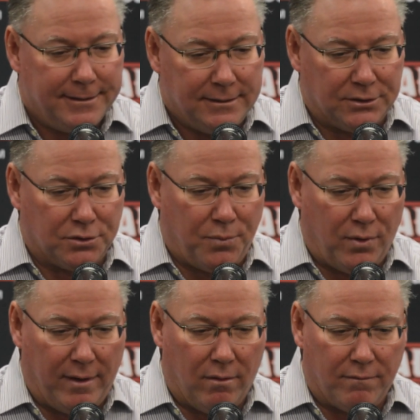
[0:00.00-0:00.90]

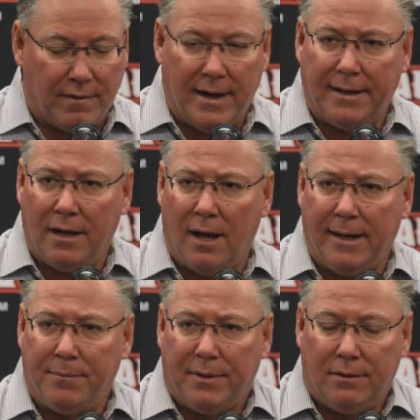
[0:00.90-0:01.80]
Disappointed on Friday
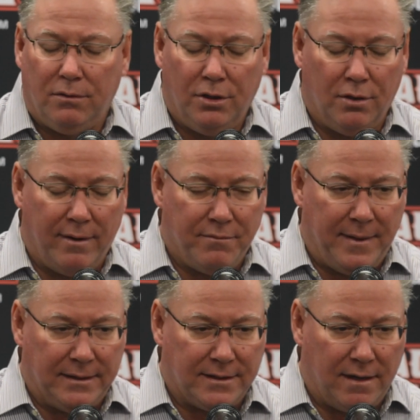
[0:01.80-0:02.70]
night. But, you know,
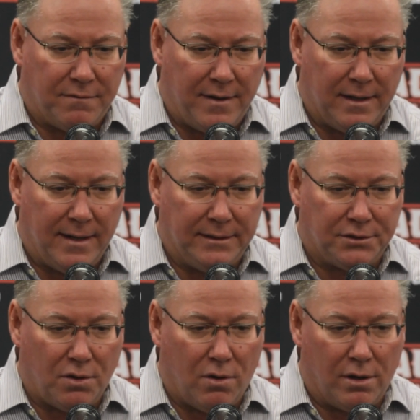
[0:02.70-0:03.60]
everybody's got a Friday night
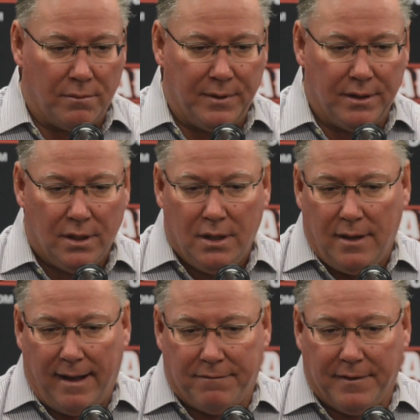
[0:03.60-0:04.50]
starter. But
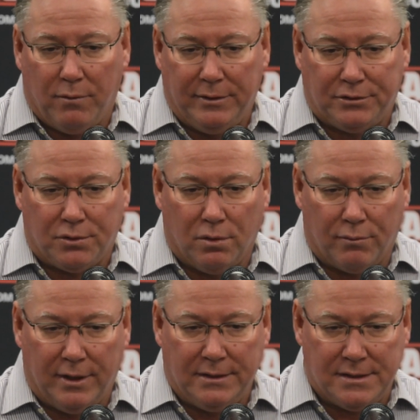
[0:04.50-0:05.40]
I felt we'd score
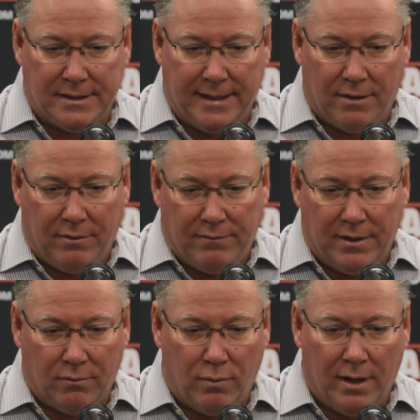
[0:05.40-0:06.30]
runs in there. We've
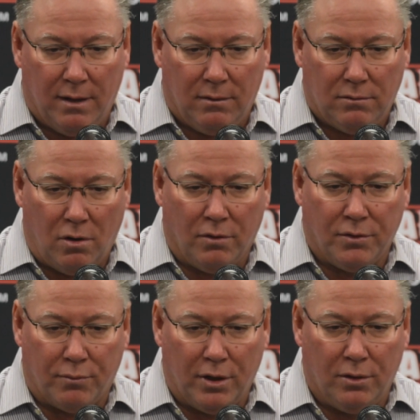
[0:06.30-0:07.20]
done well on
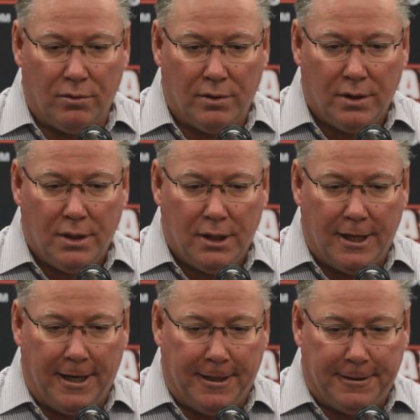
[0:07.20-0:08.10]
the road.
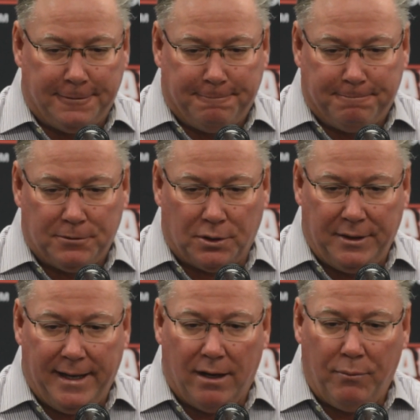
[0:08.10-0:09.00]
So,
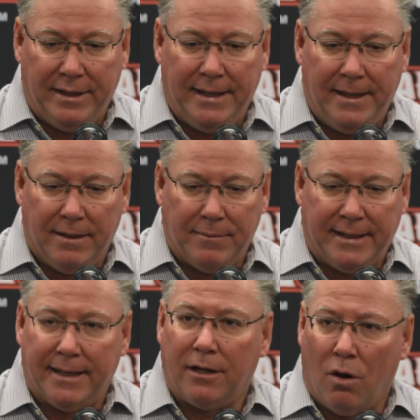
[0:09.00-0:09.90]
yeah, we needed him to
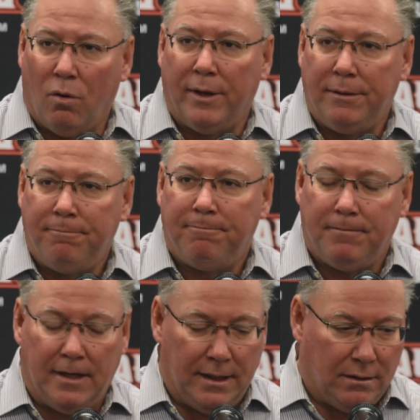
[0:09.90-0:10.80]
get going.
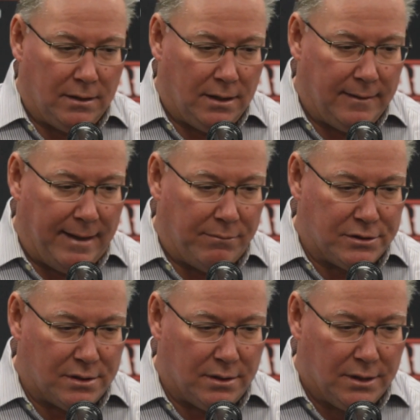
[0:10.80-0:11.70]
And that
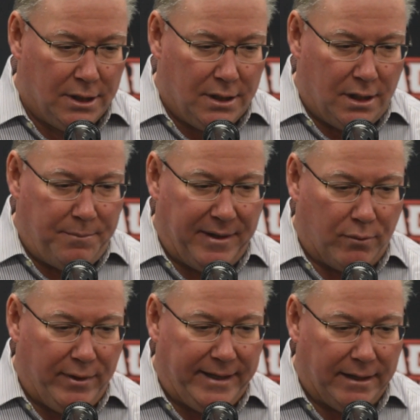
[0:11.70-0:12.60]
was a big
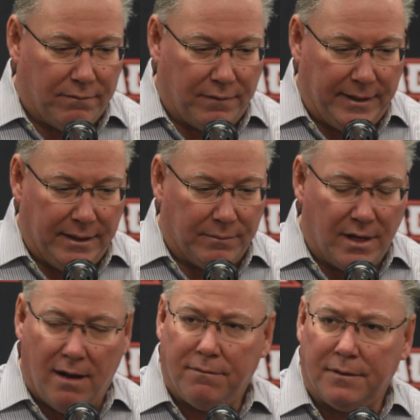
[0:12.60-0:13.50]
weekend for him,
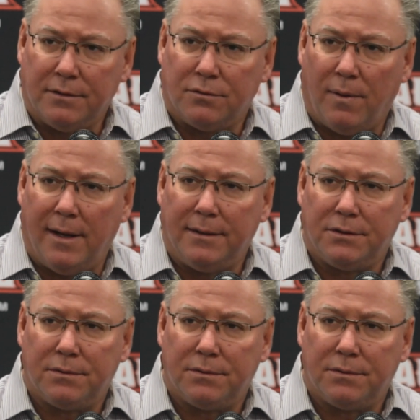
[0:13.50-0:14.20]
confidence-wise.